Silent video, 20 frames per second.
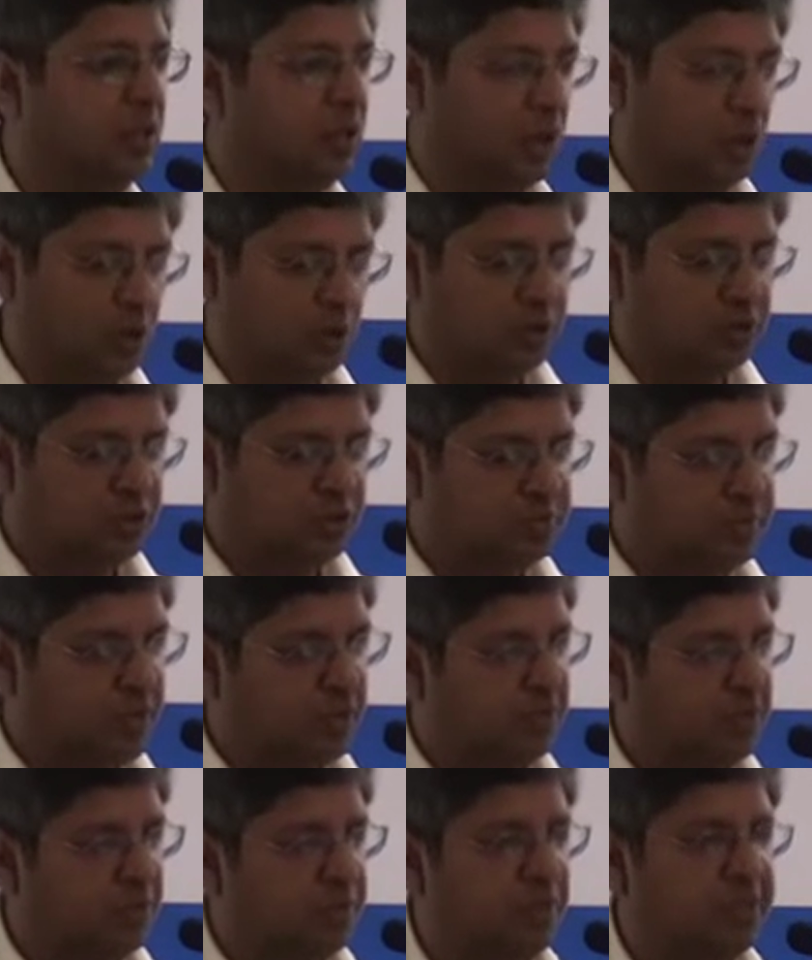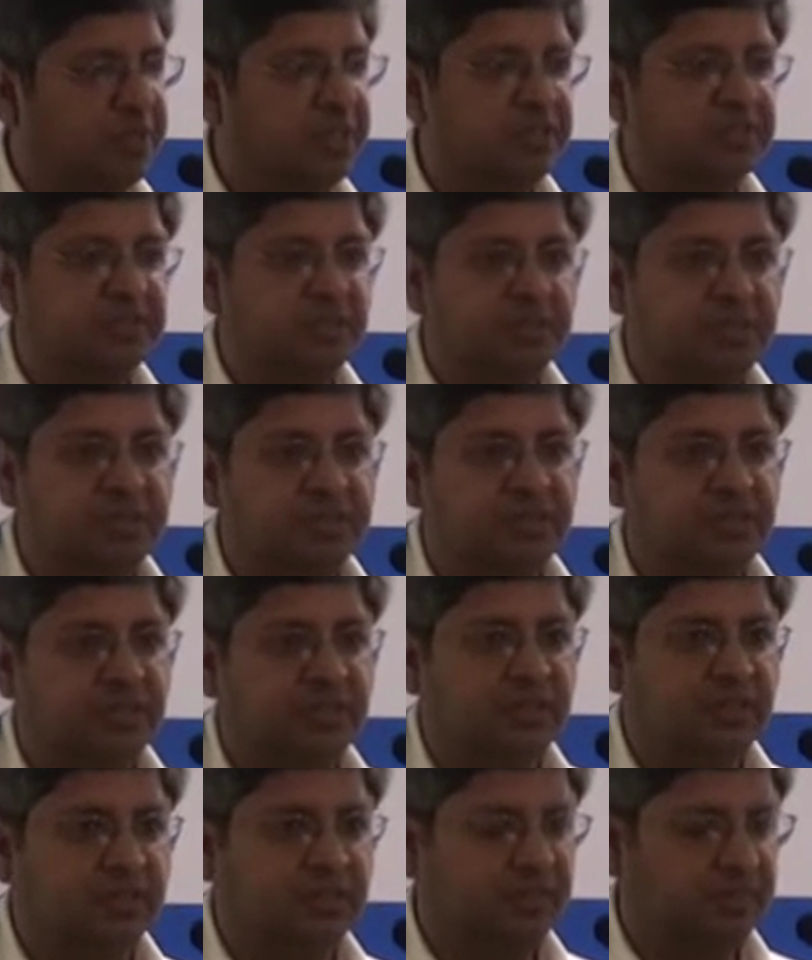All those PowerPoints were
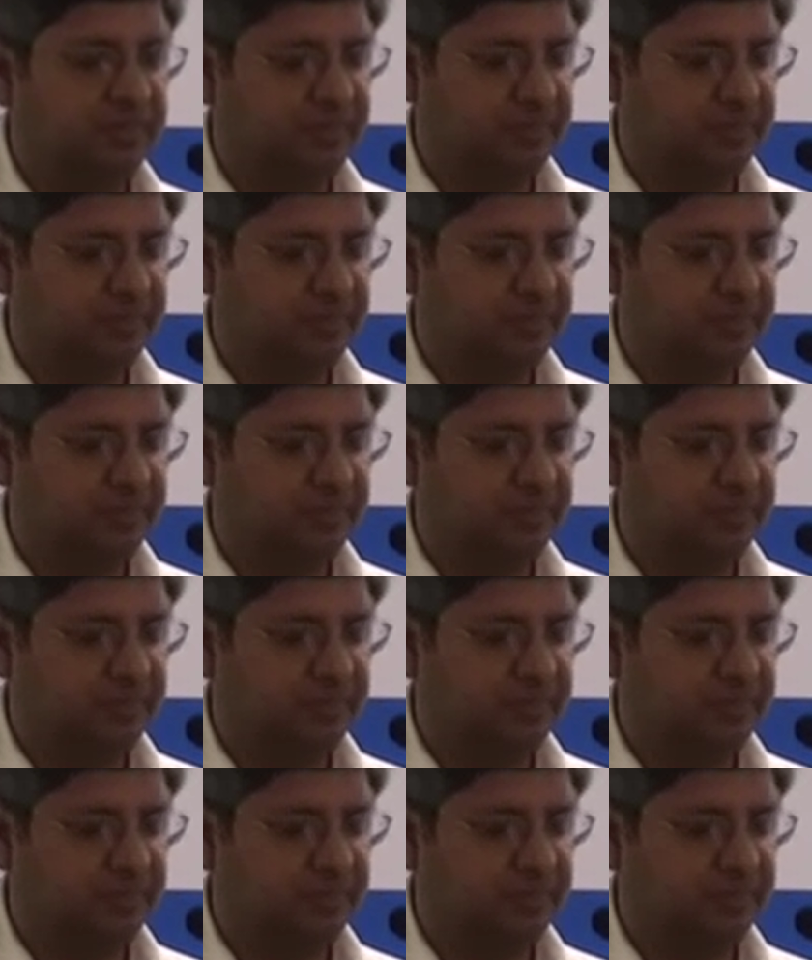presented.